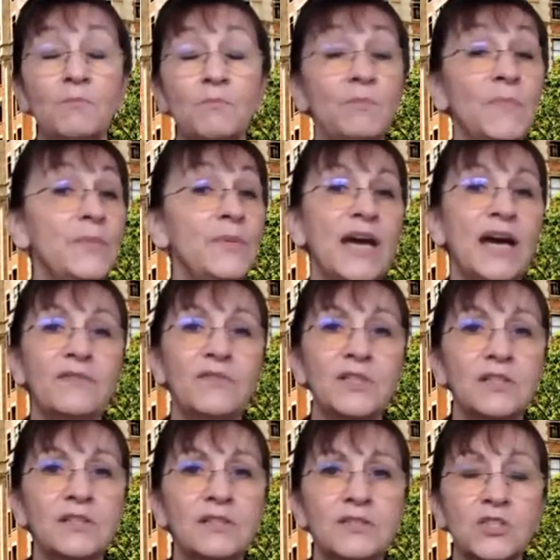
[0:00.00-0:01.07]
maybe
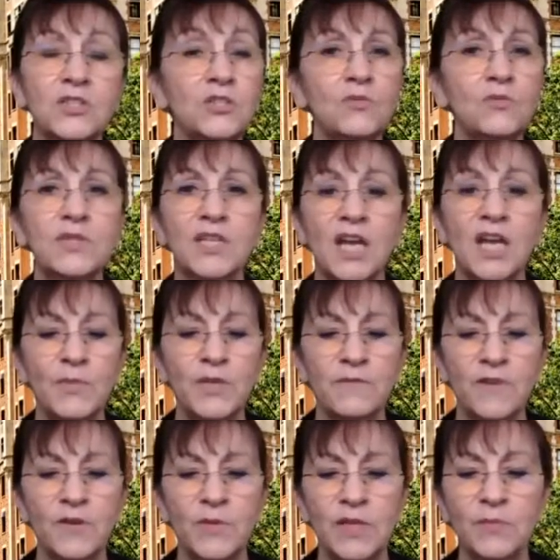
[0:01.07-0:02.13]
having to do with coming
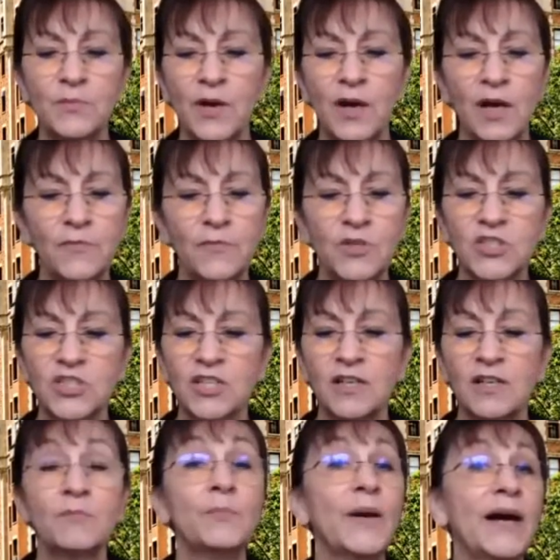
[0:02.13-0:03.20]
from an impoverished
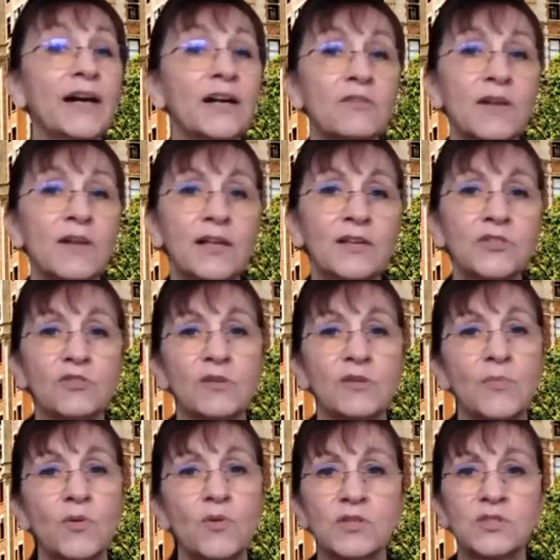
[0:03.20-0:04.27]
background or a
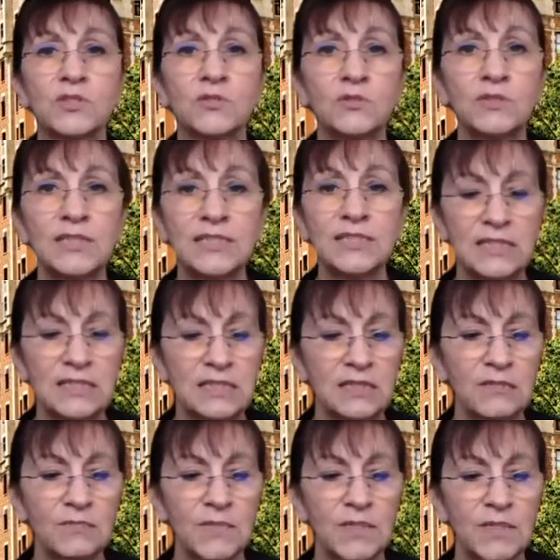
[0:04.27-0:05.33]
poor schooling
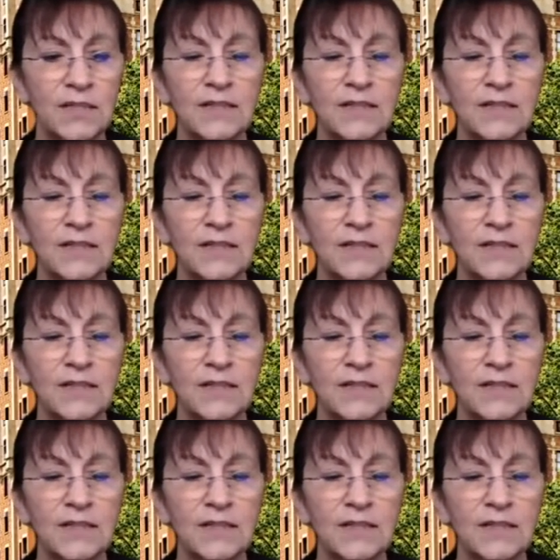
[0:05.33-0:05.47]
system,